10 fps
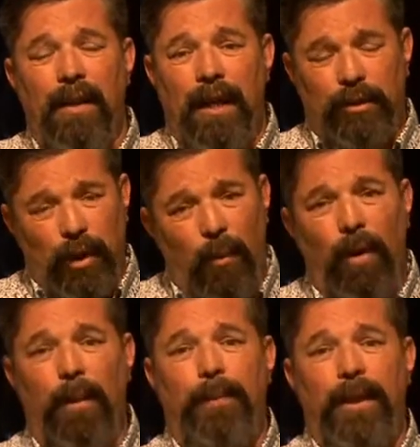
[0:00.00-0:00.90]
And so I
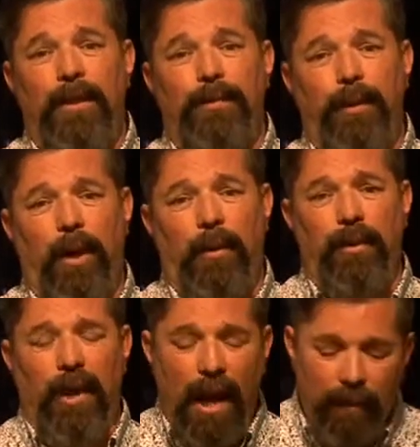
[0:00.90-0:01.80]
want to pray this prayer with
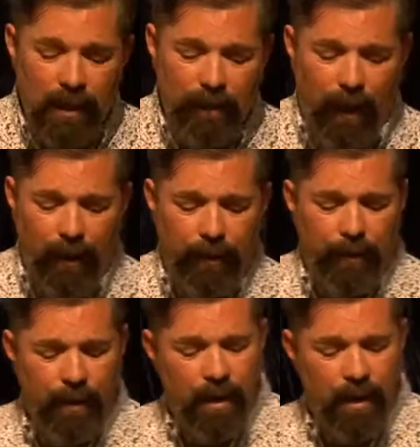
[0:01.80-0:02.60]
you. Heavenly Father,